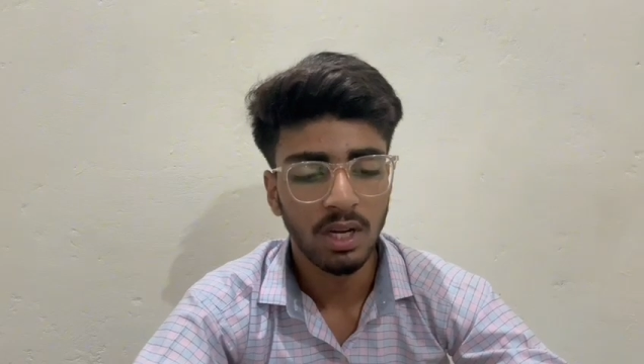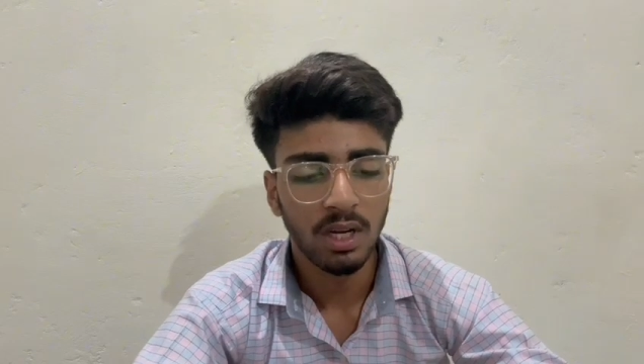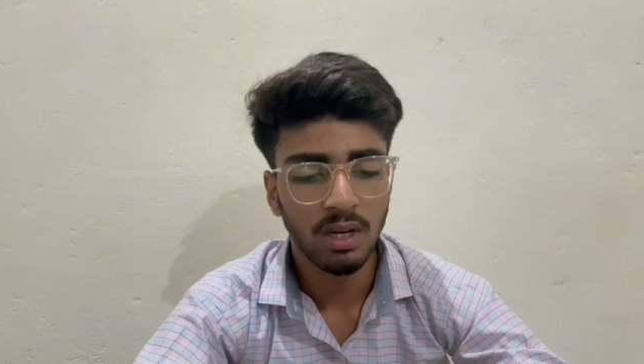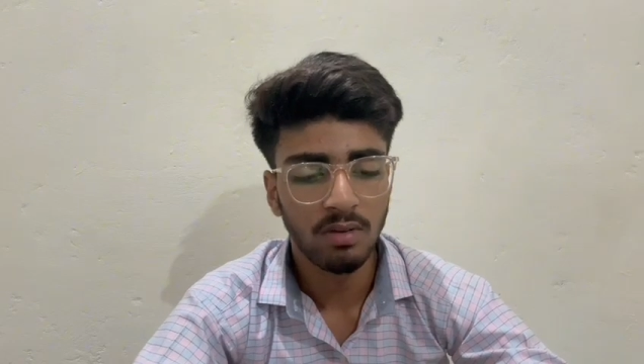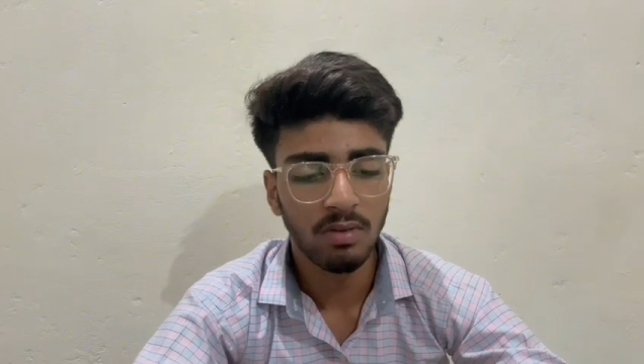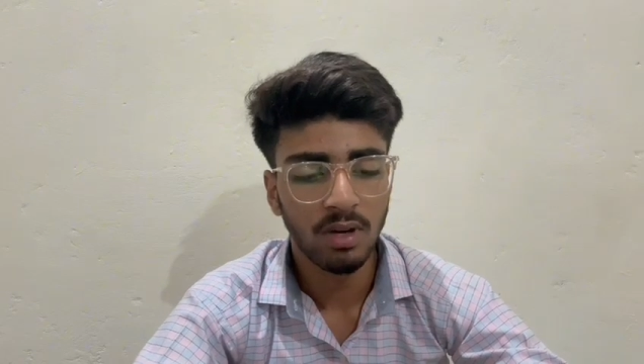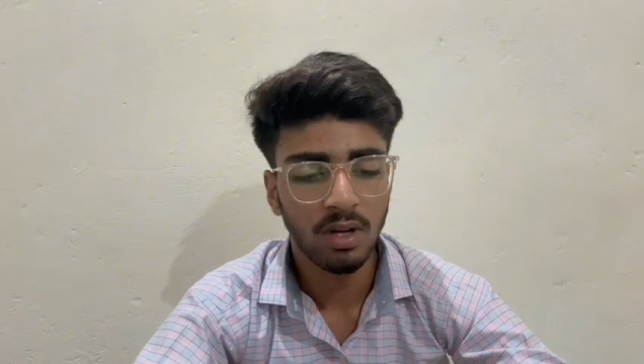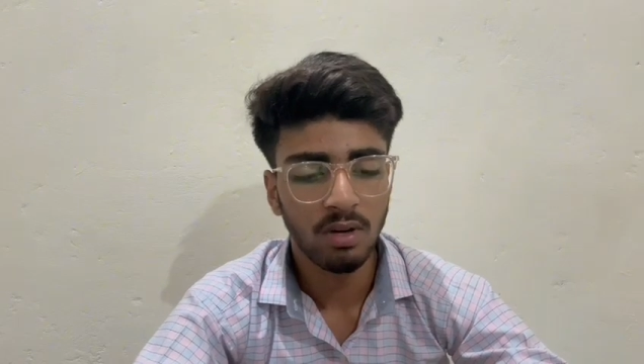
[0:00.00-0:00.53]

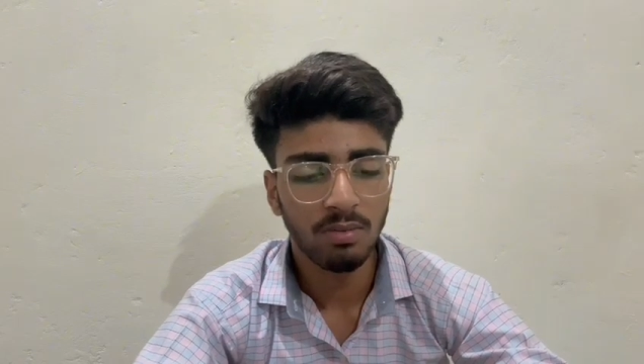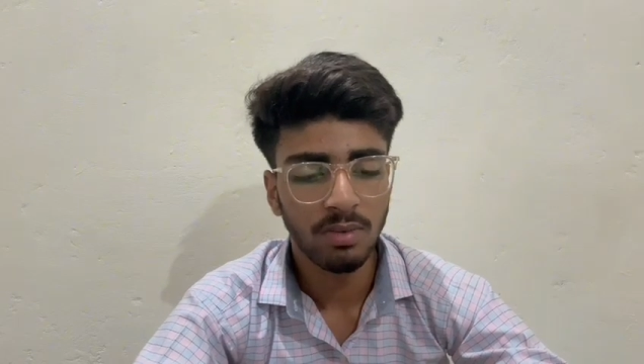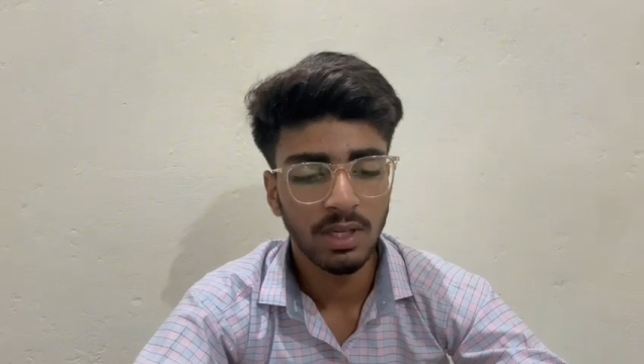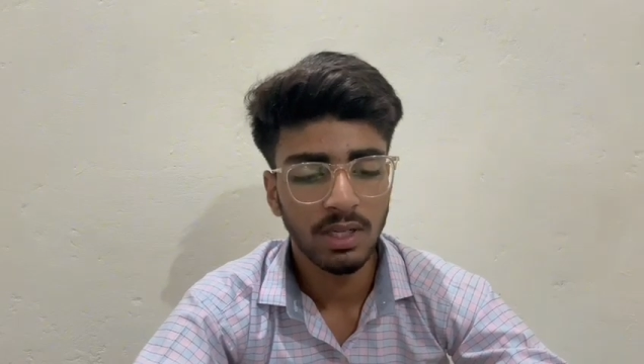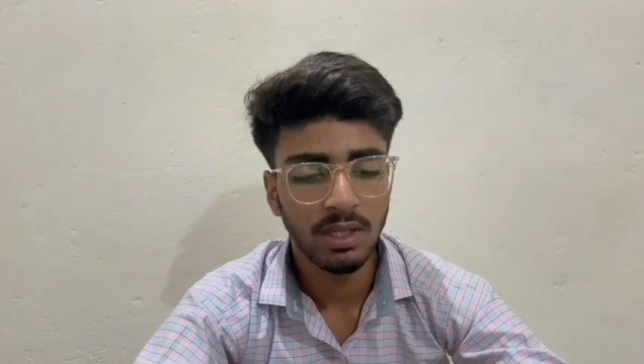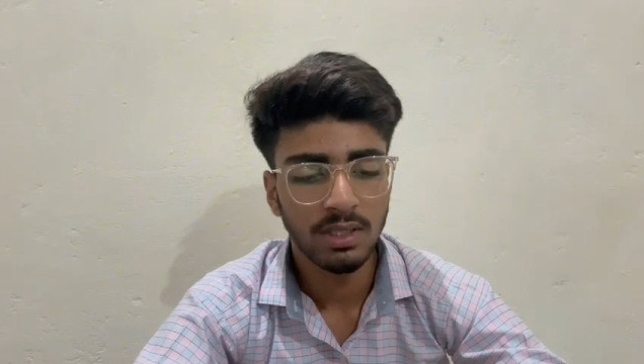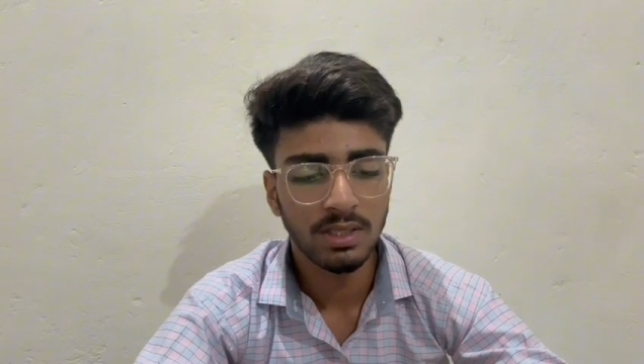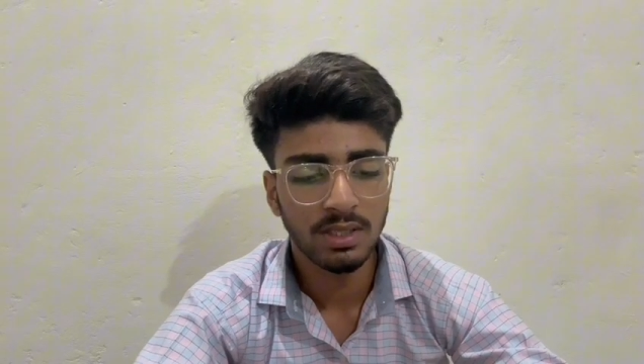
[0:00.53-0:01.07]

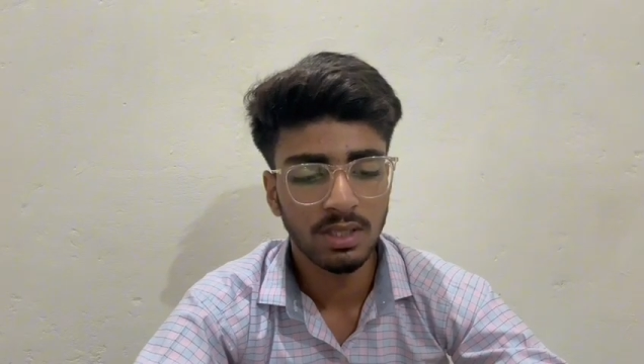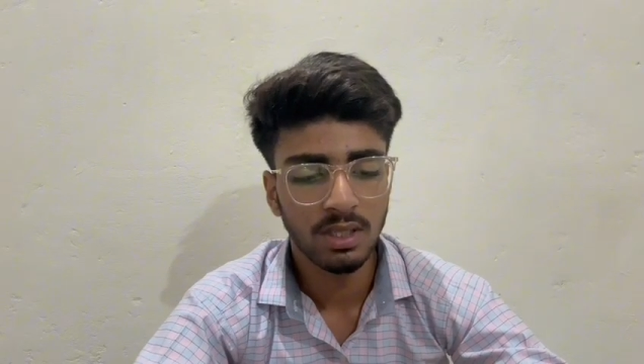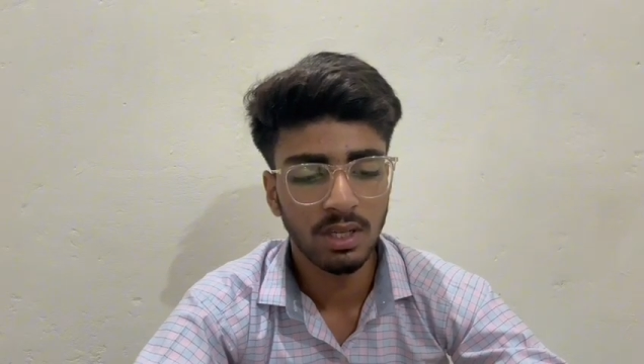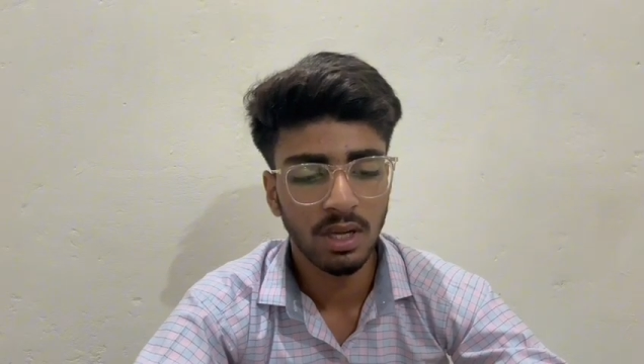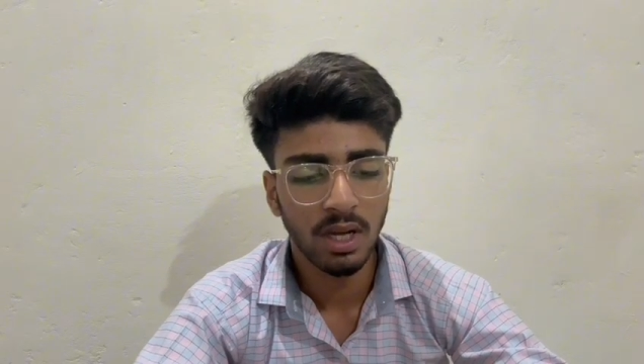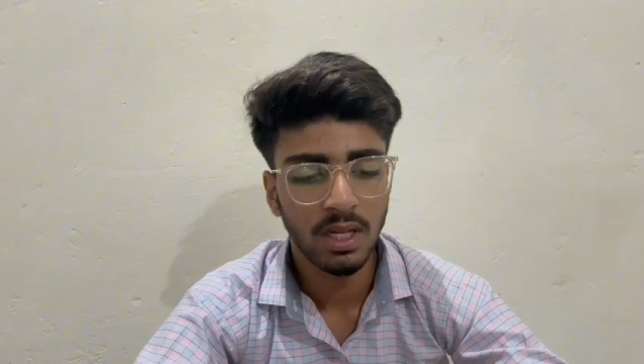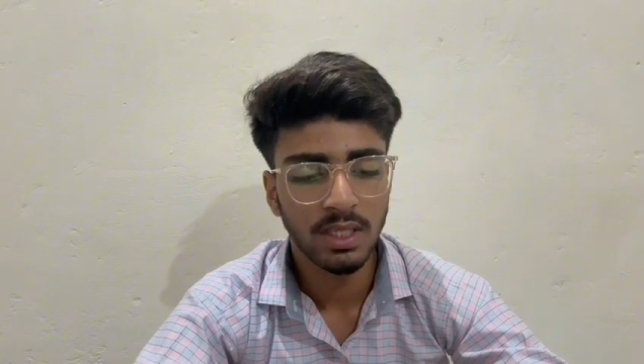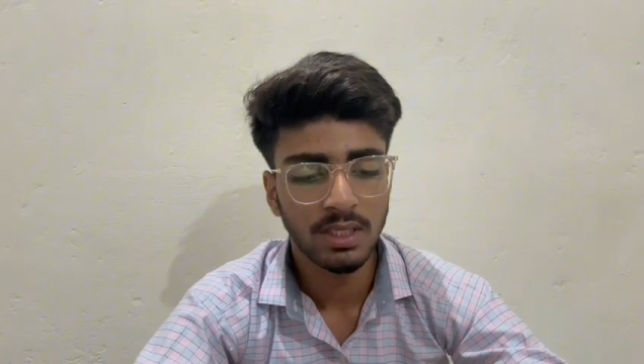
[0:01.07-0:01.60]
environments
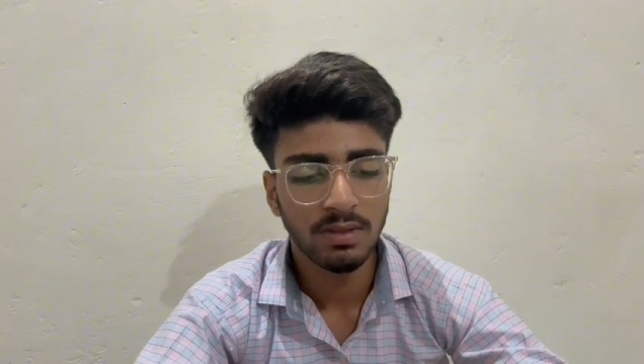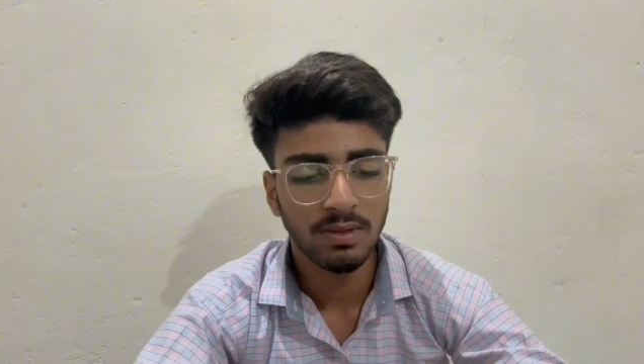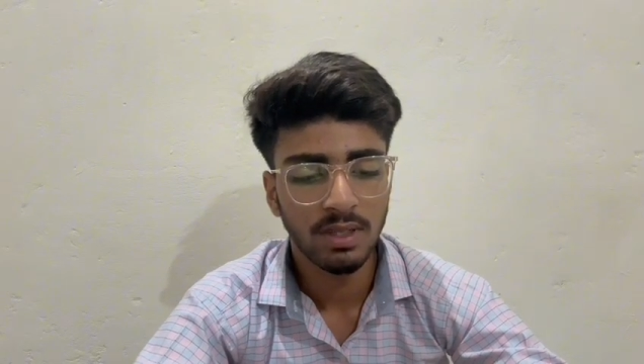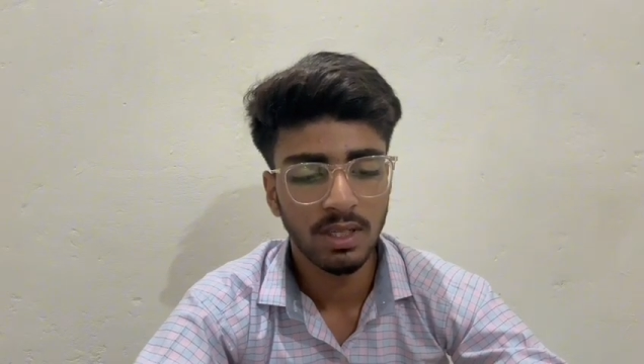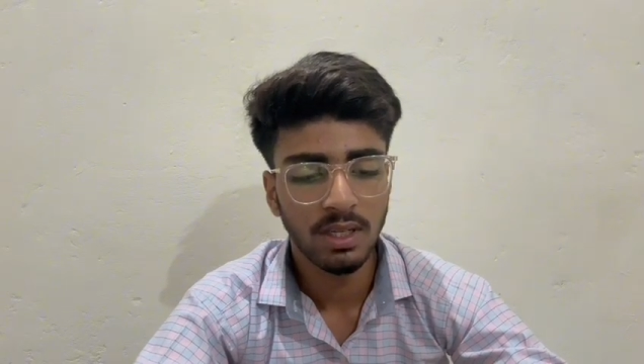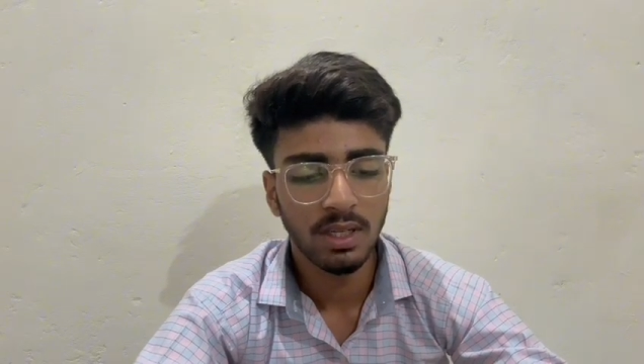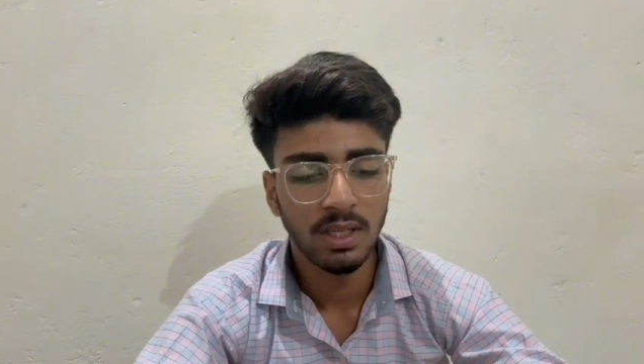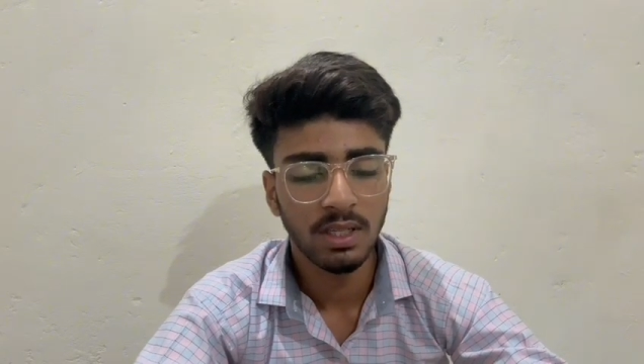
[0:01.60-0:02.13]

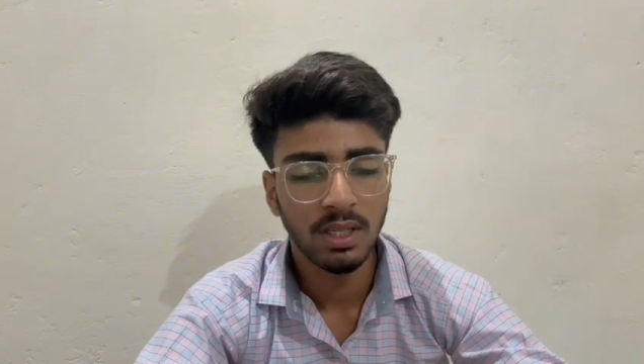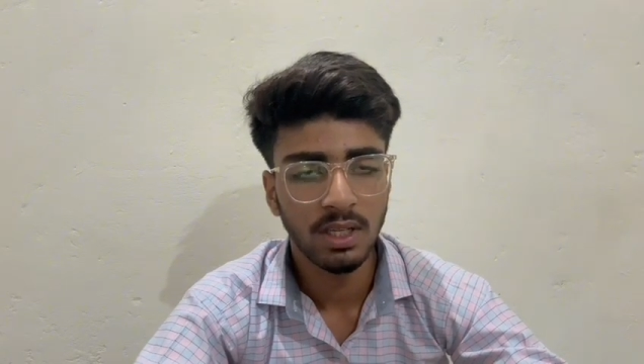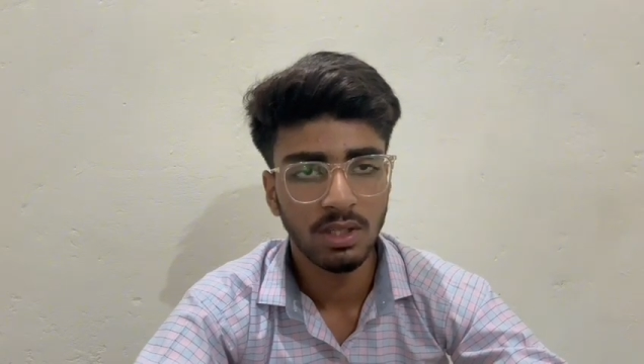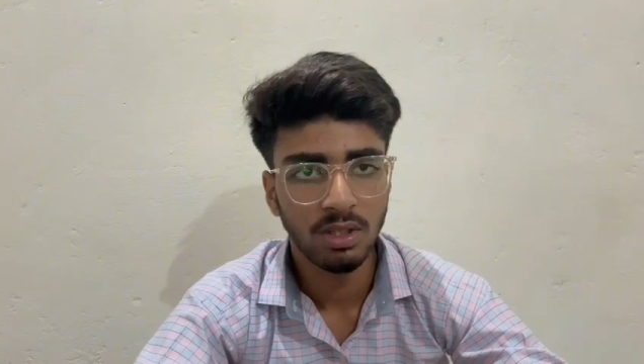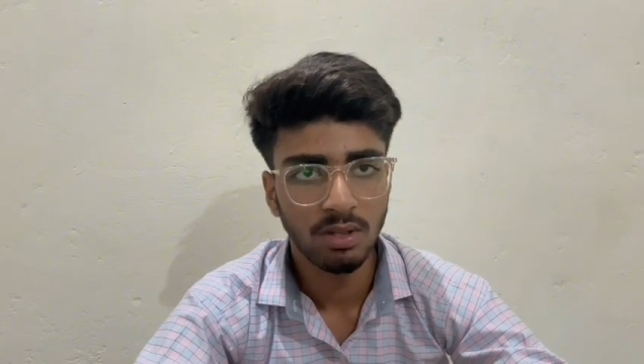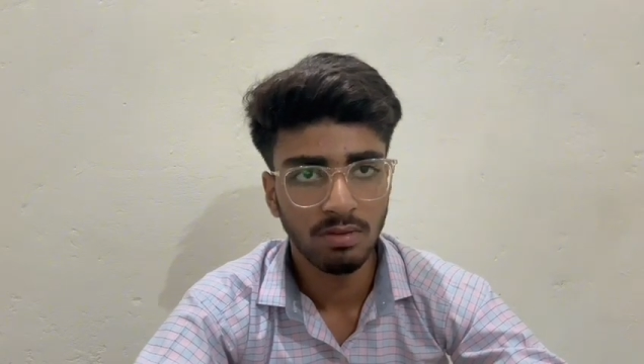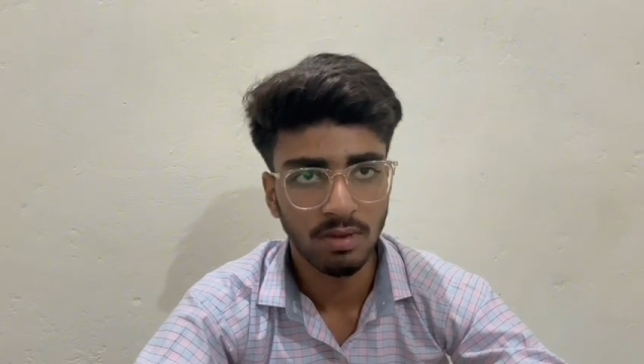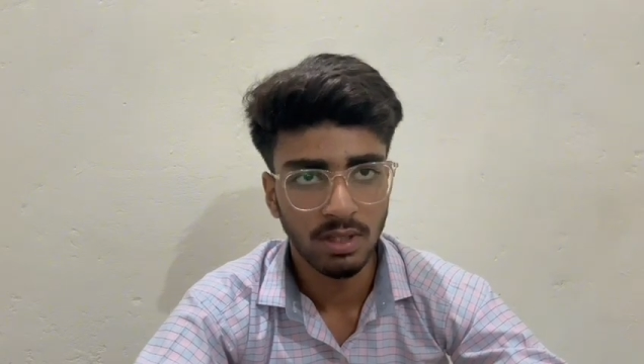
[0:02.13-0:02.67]
elsewhere in the
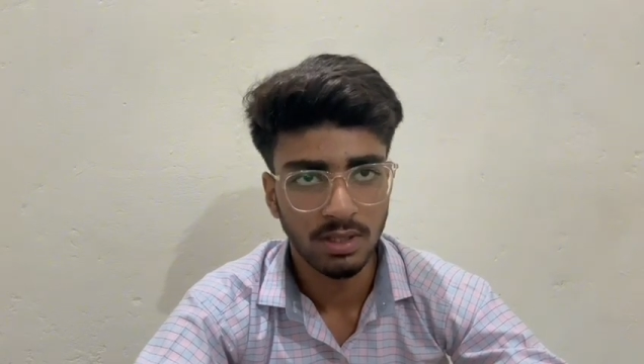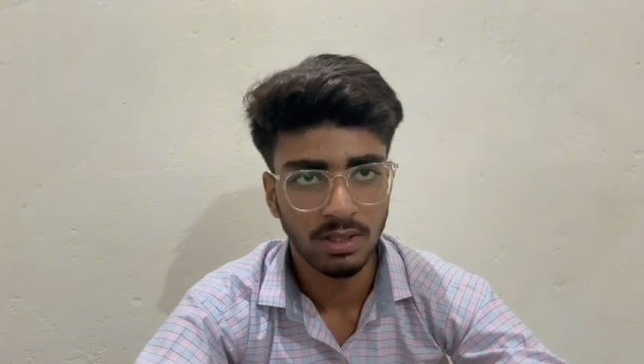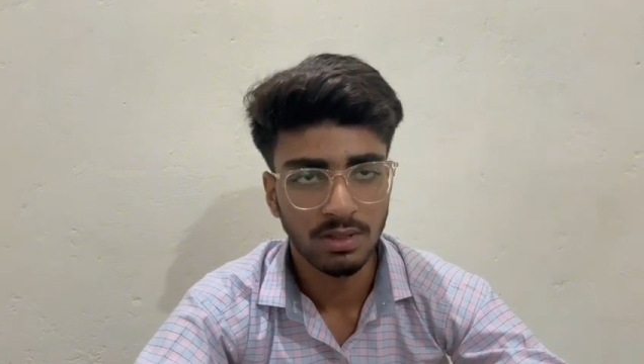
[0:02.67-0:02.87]
universe.